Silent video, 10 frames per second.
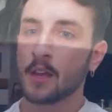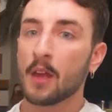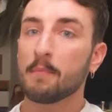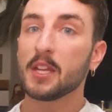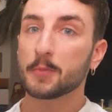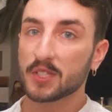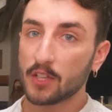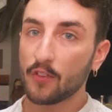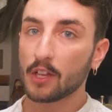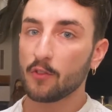Made
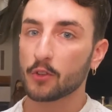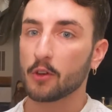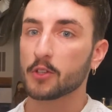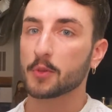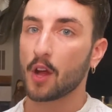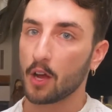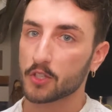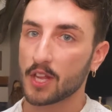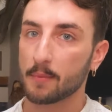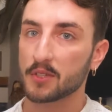specifically for those with
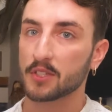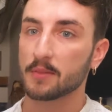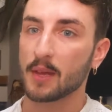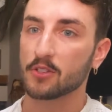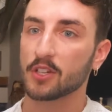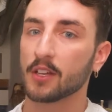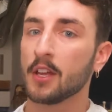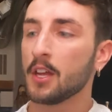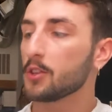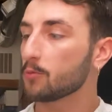Alzheimer's and dementia,
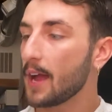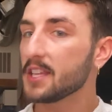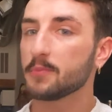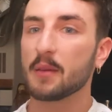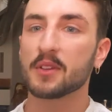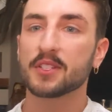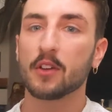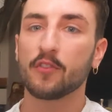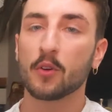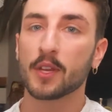the RAZ memory cell
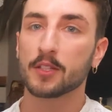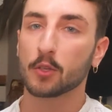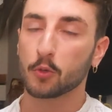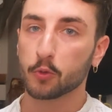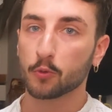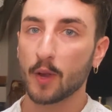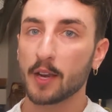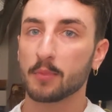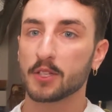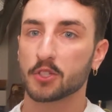phone is
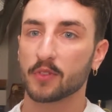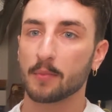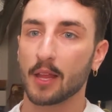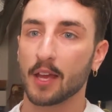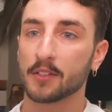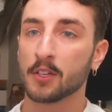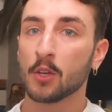incredibly streamlined.